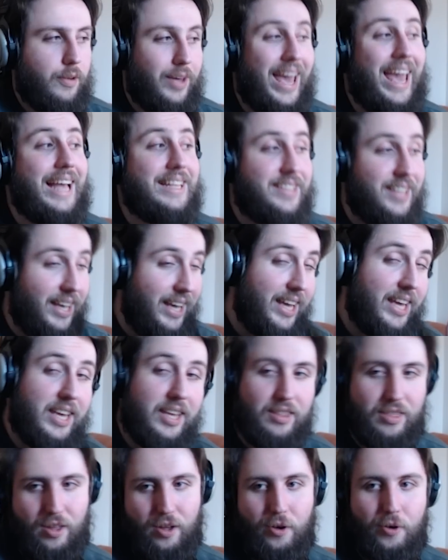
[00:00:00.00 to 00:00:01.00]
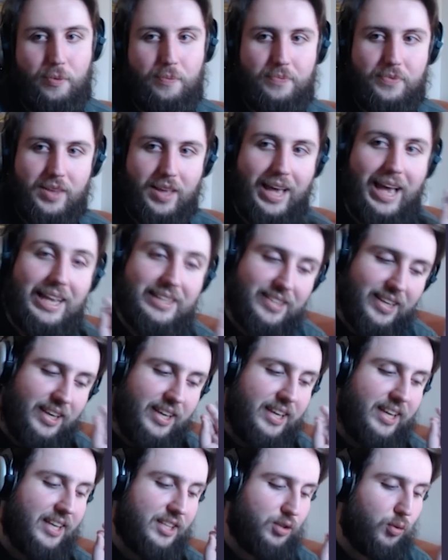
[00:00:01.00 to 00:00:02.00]
His E though, his
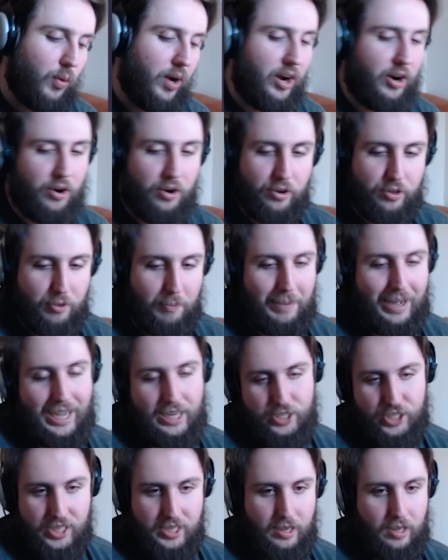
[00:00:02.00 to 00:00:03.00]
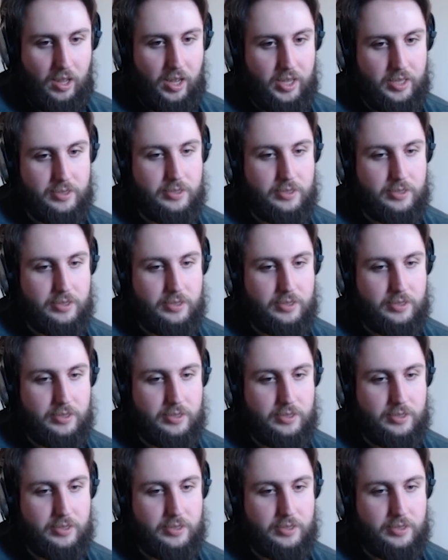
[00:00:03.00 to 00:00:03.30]
E is where the magic lies.